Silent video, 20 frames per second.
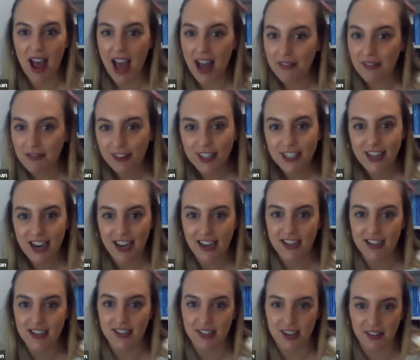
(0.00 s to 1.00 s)
Every day
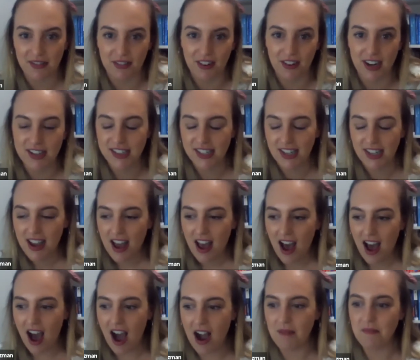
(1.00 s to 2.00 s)
is different.
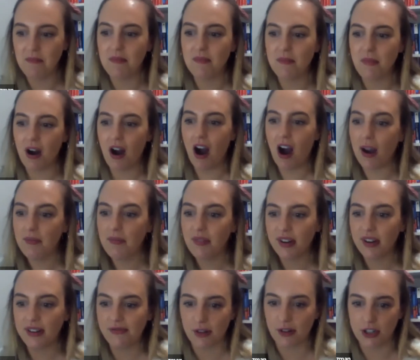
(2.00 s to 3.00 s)
I'm
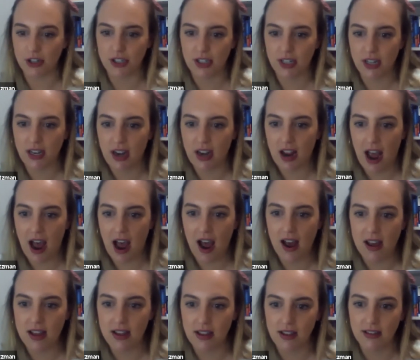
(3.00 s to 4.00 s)
very fortunate
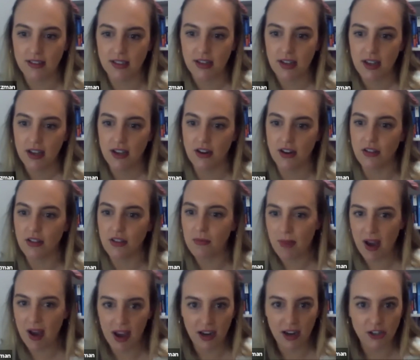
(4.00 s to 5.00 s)
as
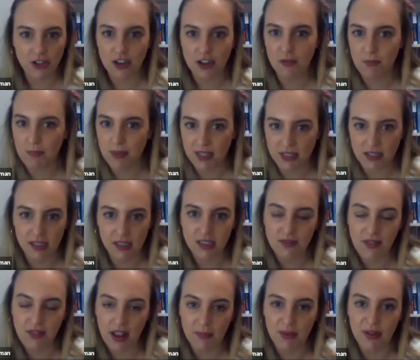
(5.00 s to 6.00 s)
the manager of business
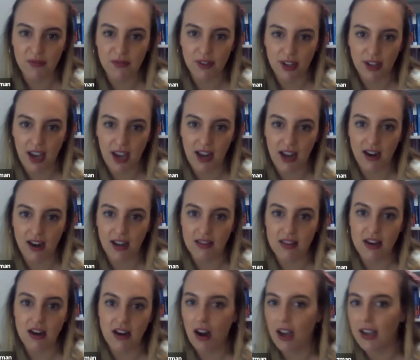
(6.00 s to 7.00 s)
development for Canada
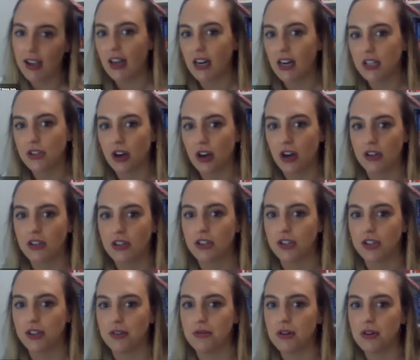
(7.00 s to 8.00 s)
that I get to talk
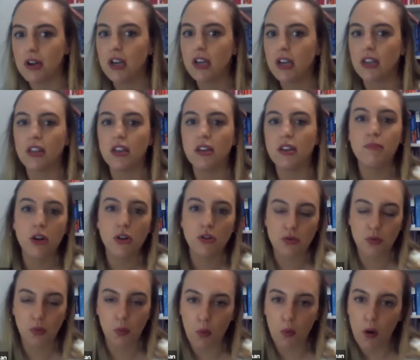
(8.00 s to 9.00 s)
to the
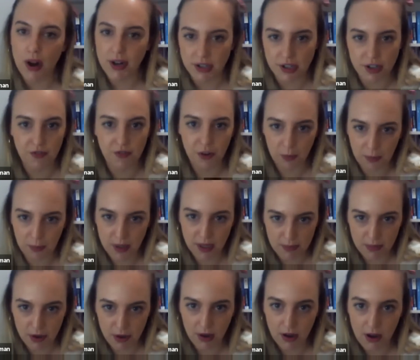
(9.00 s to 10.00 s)
most wonderful
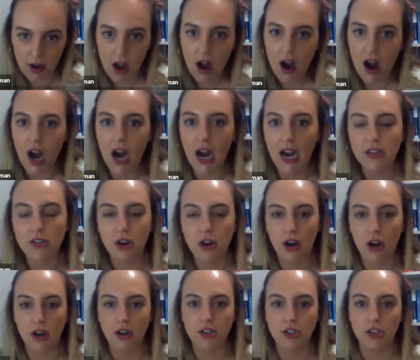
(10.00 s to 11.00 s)
people. I
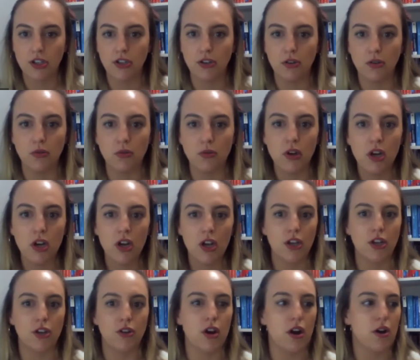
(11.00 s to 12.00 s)
talk to,
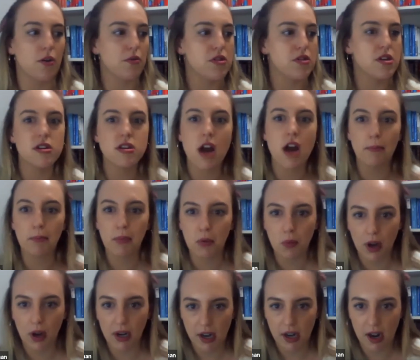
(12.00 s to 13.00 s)
the number
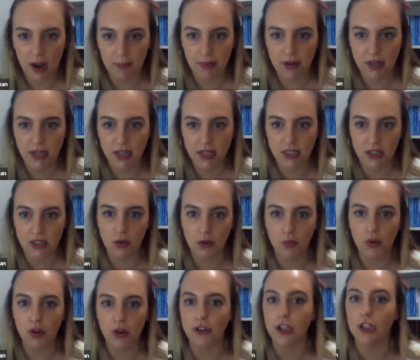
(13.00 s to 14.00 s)
one companies in the
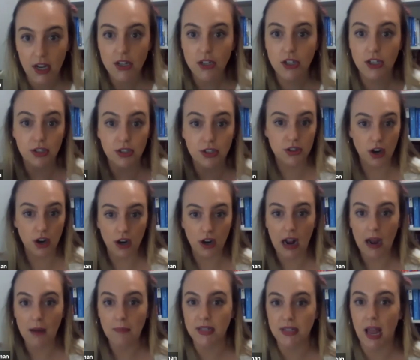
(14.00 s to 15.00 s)
world, to
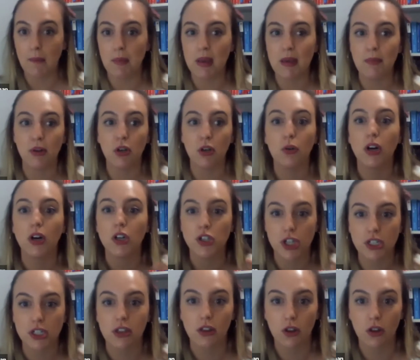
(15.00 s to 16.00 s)
startups and people who are
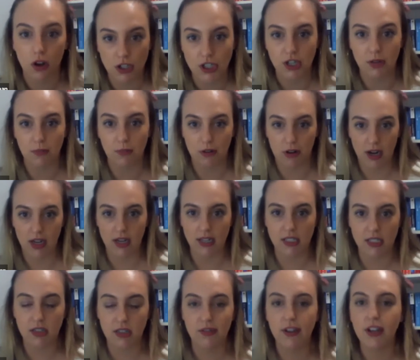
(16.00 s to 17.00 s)
just launching
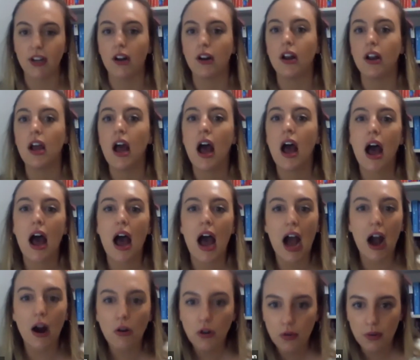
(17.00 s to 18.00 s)
products to figure out
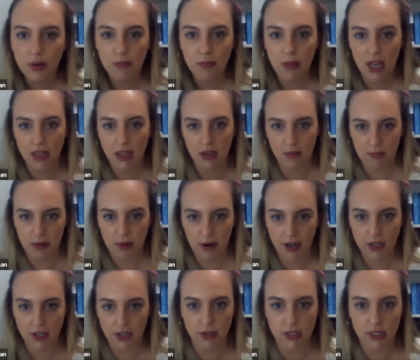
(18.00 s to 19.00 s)
how can we make their
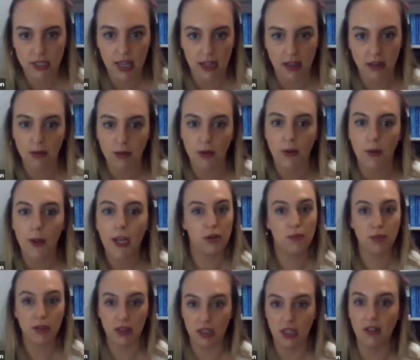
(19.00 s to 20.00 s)
products recyclable. And we
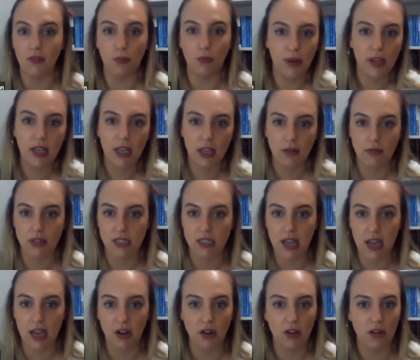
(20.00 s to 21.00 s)
believe we can
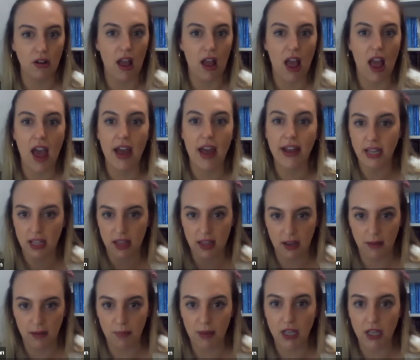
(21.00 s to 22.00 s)
recycle
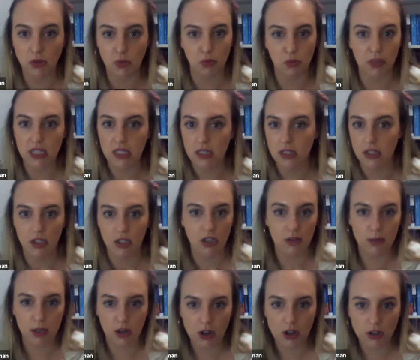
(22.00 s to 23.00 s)
anything because waste is a
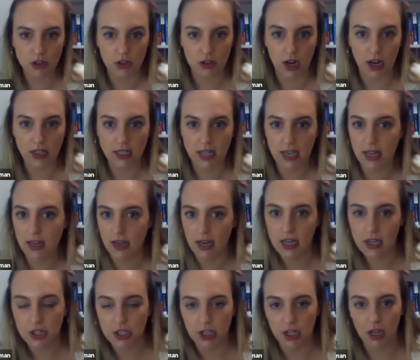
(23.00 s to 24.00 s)
human construct. In
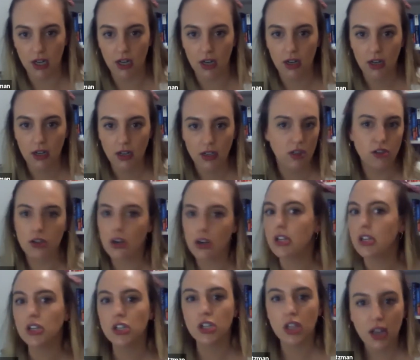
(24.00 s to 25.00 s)
nature, there's no
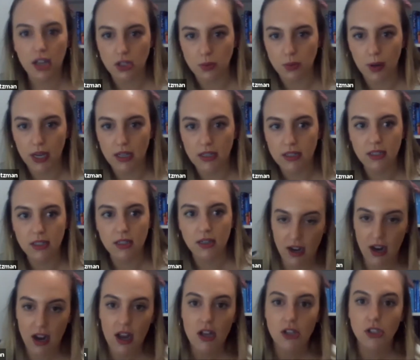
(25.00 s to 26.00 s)
such thing as waste.
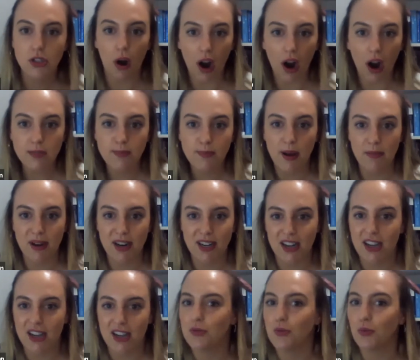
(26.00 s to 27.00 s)
So I spend my
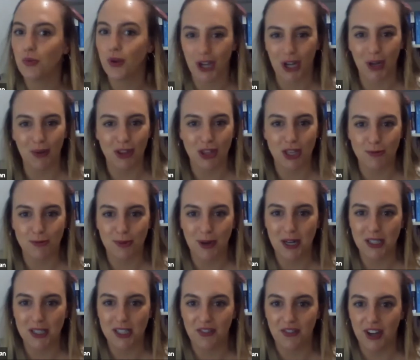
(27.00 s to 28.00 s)
days working with these
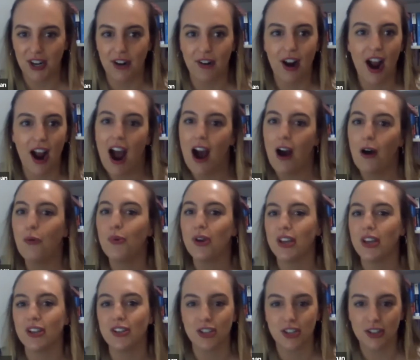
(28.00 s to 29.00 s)
brands to figure out how we
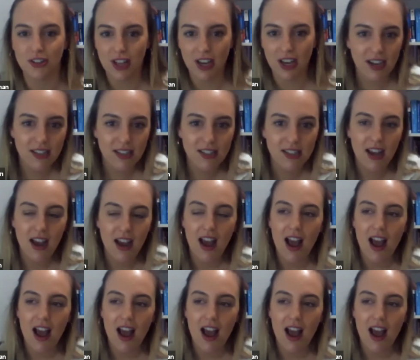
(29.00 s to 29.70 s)
can do this.